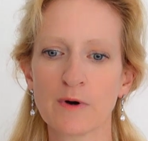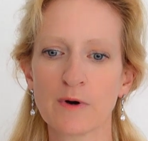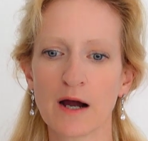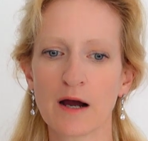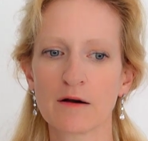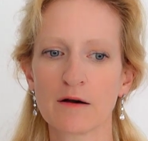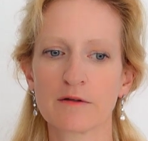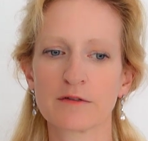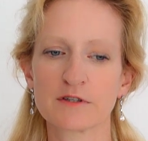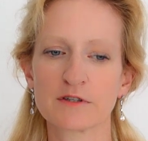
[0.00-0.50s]

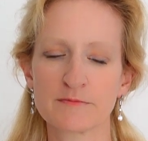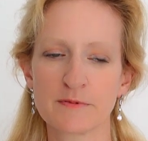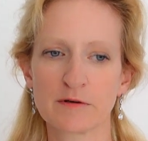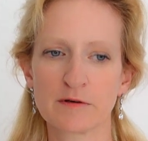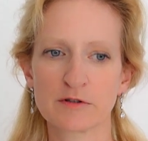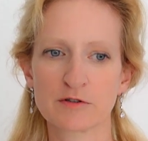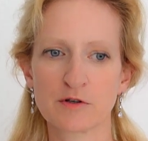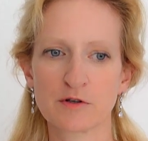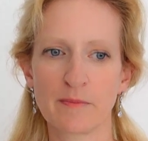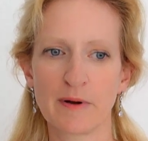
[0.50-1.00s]
are on the
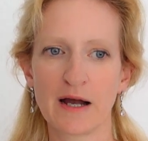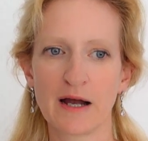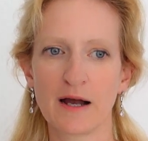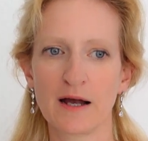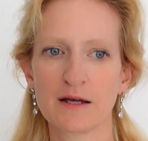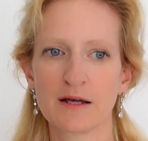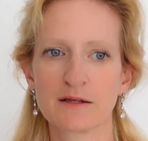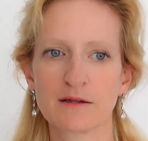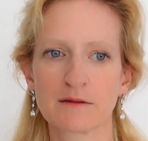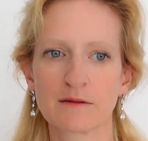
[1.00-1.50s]
spiritual
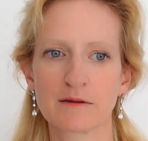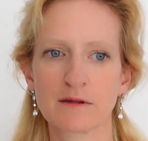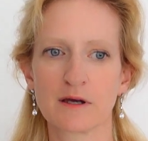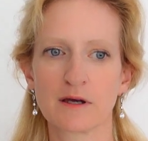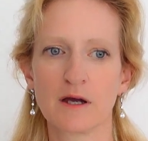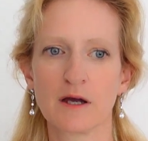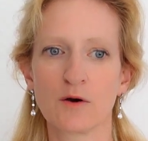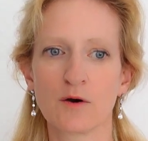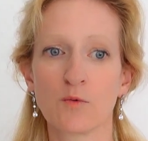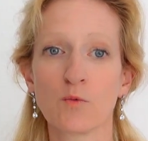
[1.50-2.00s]
path
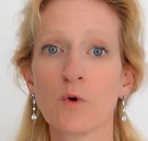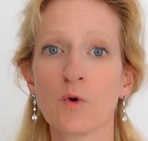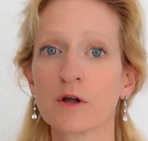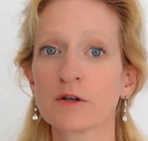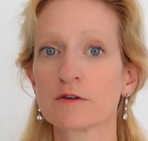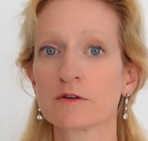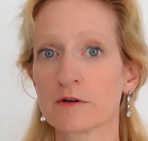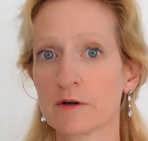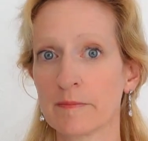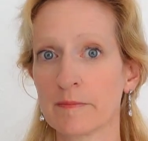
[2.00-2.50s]

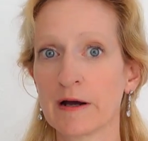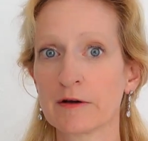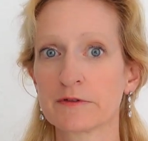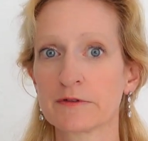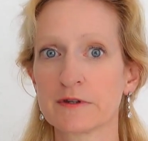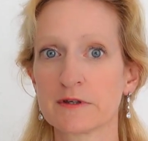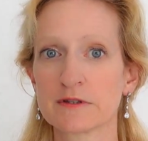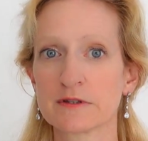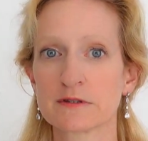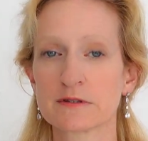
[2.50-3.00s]
wonder about
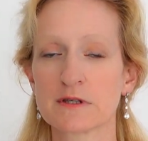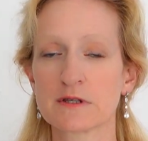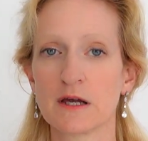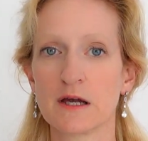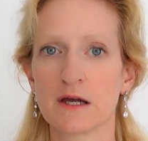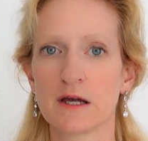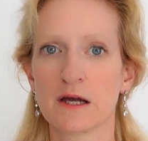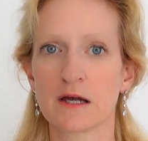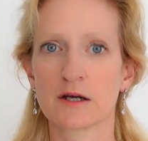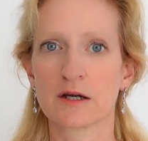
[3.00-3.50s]
this
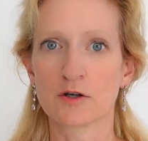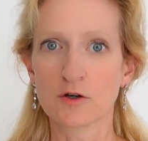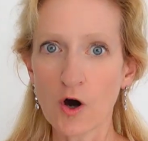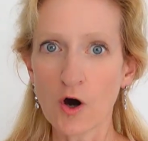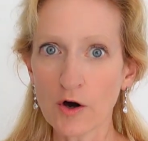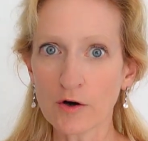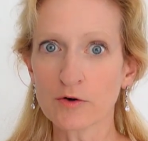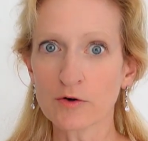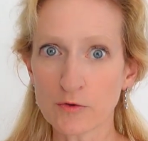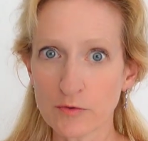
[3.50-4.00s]

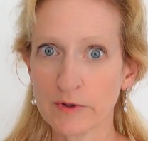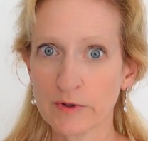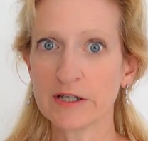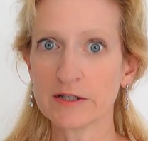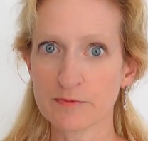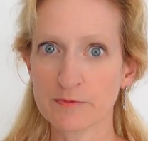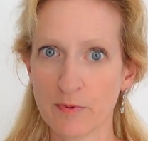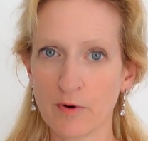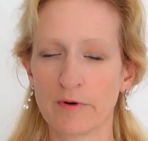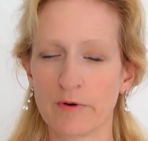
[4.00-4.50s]

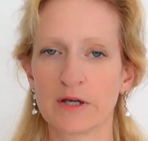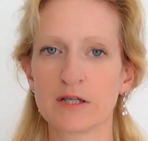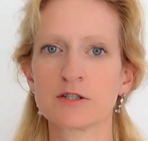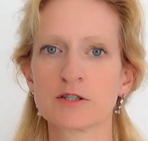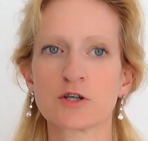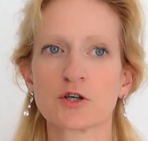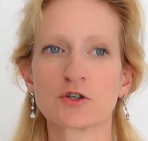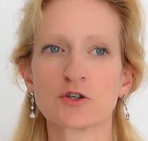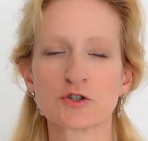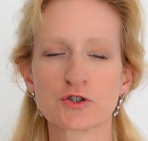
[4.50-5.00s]
concrete
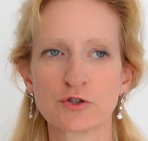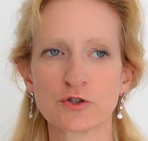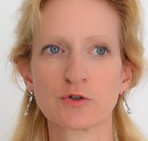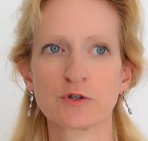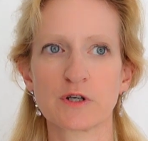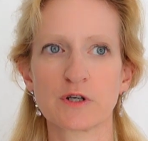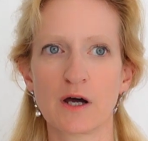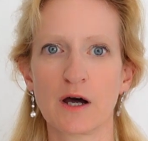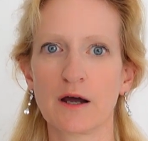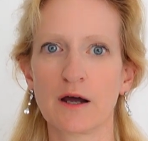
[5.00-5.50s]
point.
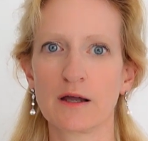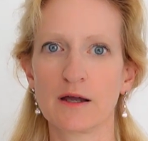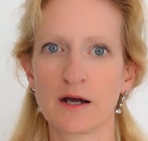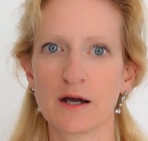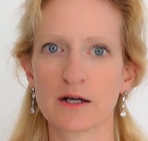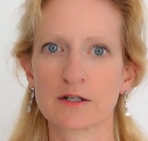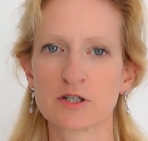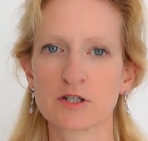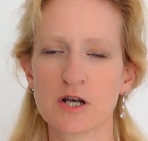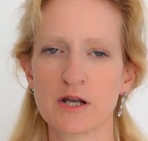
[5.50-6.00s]
Should I
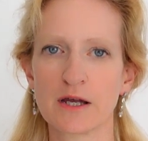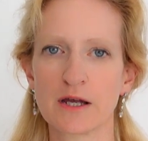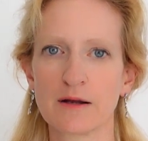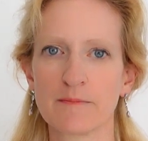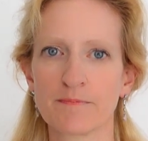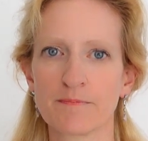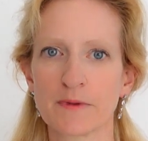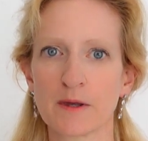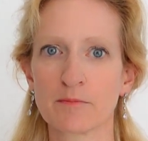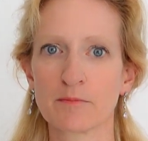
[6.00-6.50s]

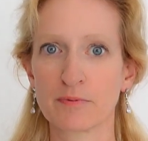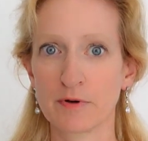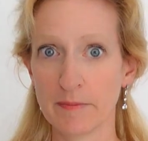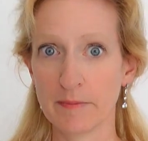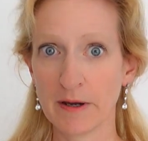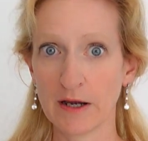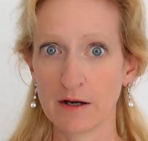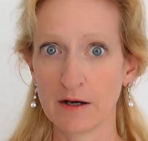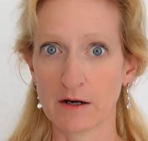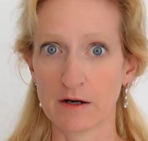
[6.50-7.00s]
actually
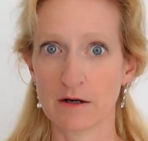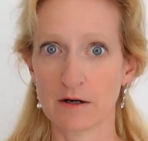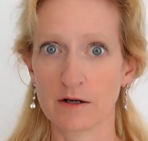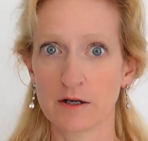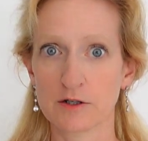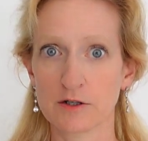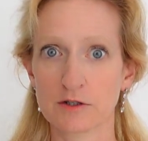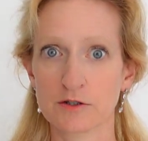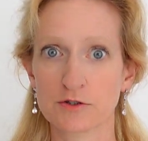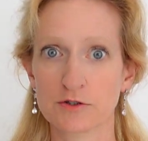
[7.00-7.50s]
prepare?
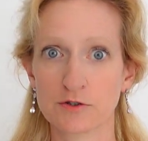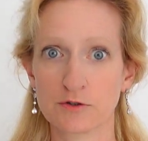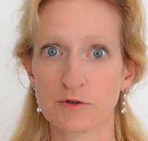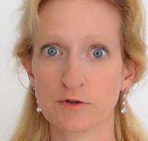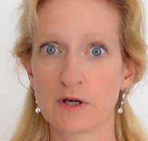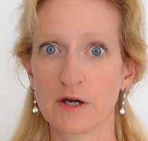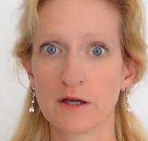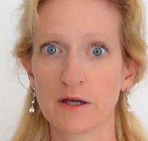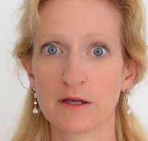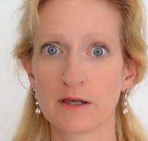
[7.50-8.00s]
Should
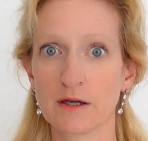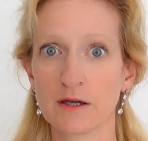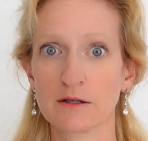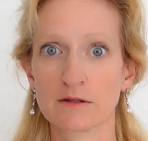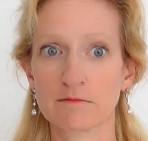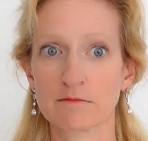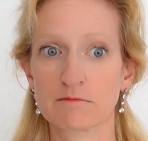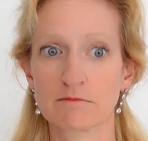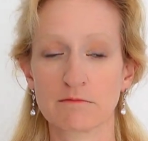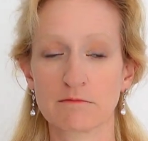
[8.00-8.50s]
I
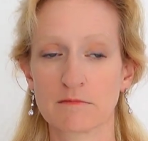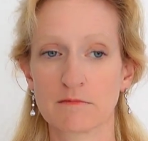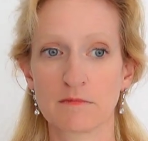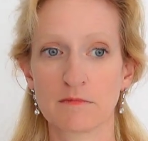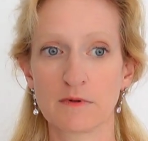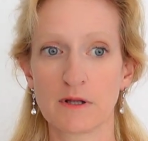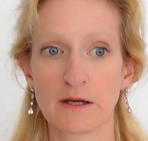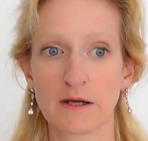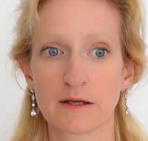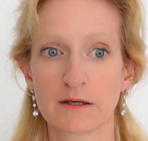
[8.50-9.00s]
get
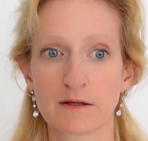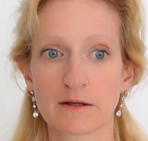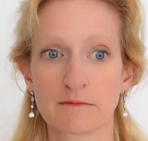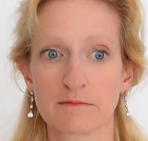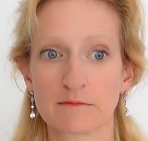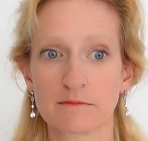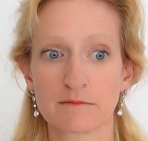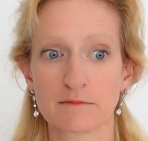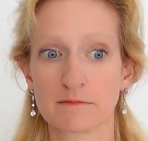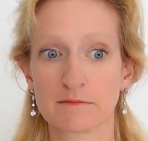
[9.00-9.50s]
like
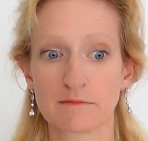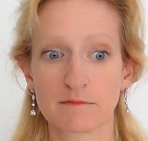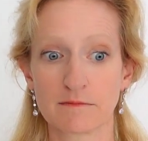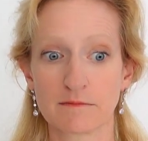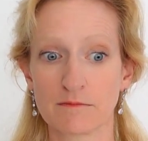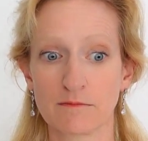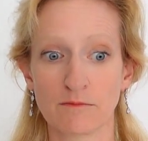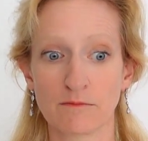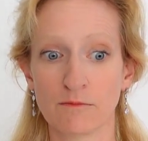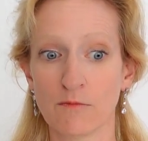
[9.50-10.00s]

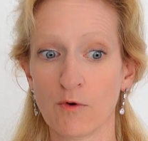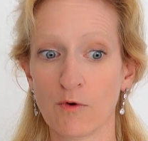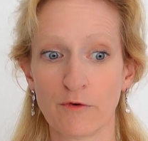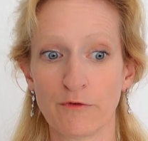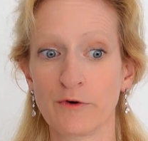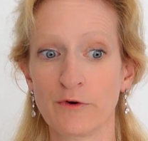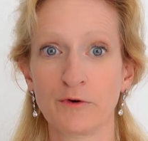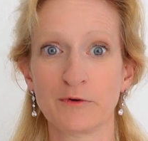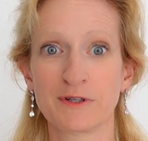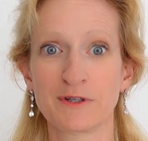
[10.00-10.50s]
more
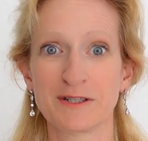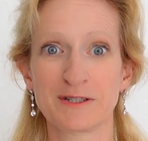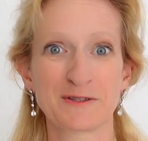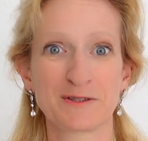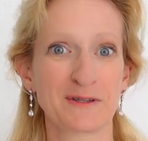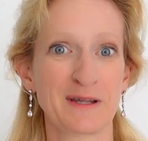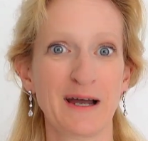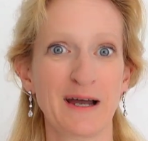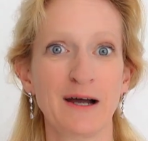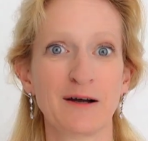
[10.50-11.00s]
food
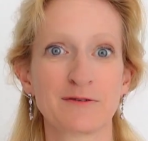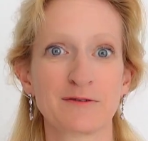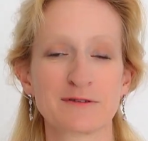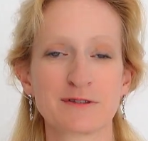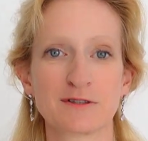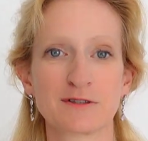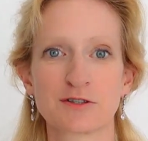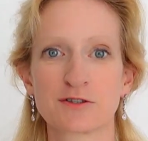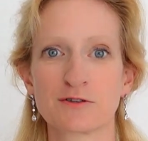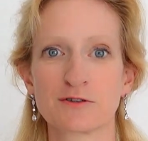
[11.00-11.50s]
into the house,
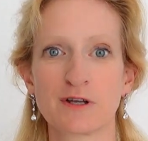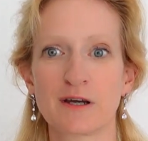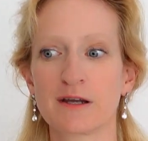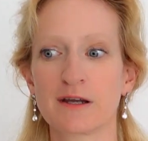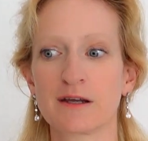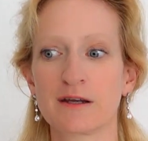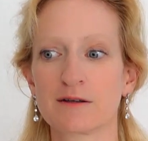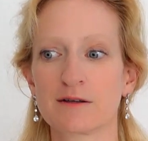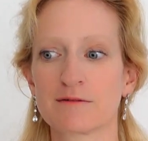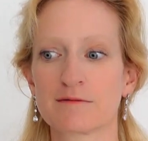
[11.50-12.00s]
and should I
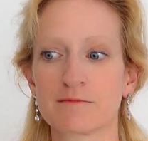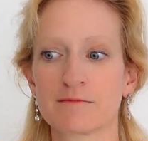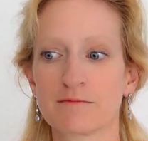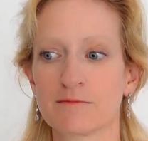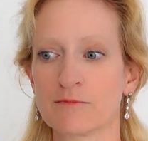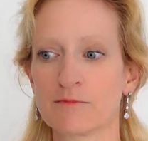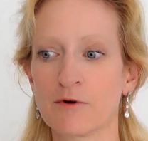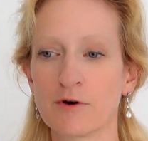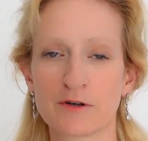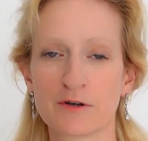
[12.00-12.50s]
get
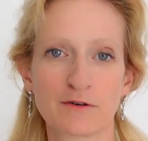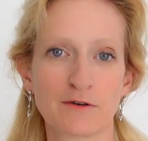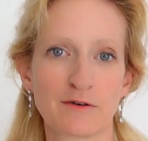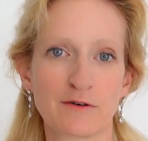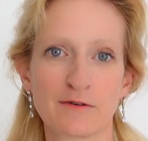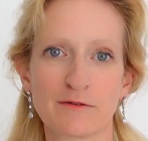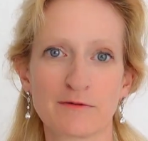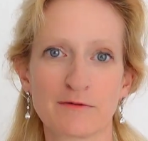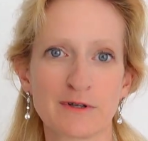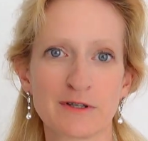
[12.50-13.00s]

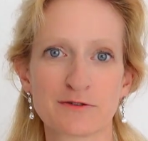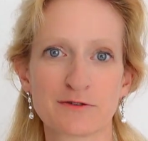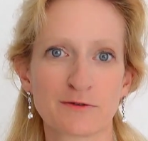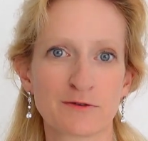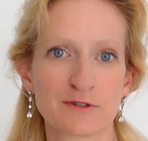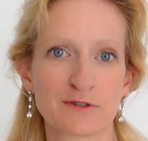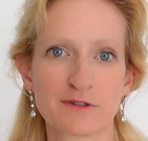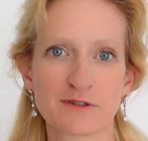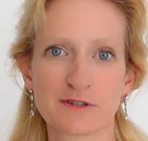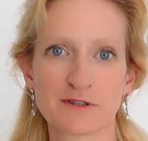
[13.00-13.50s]
water
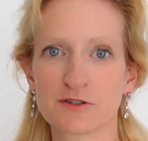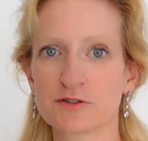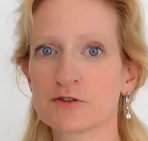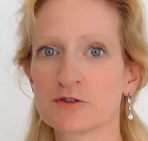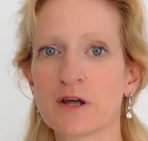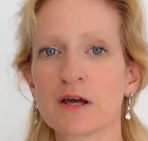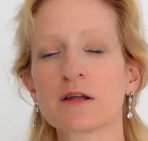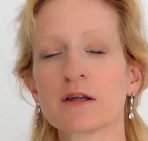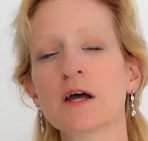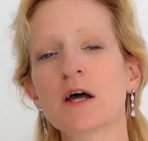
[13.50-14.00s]
resources, and should
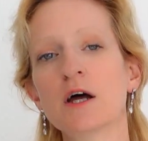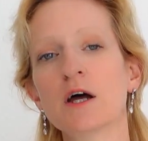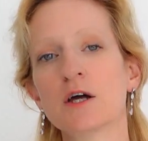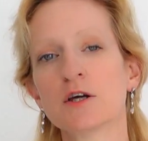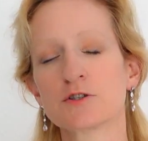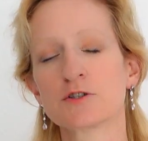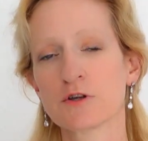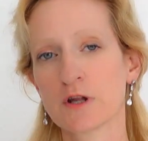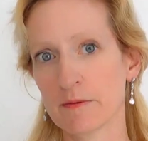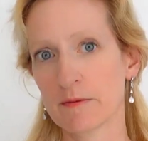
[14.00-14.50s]

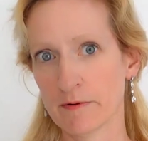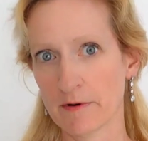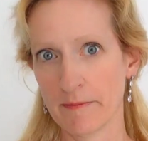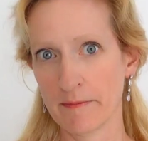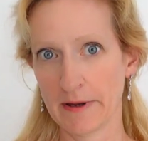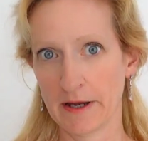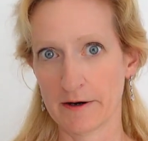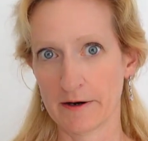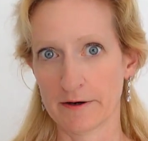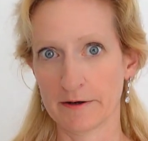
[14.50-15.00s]
I
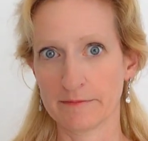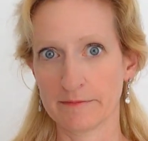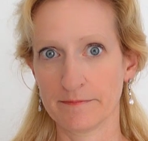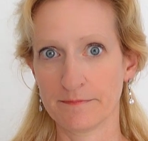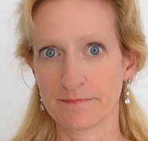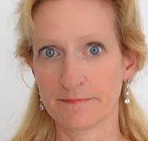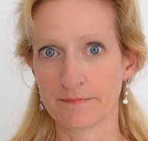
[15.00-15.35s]
prepare?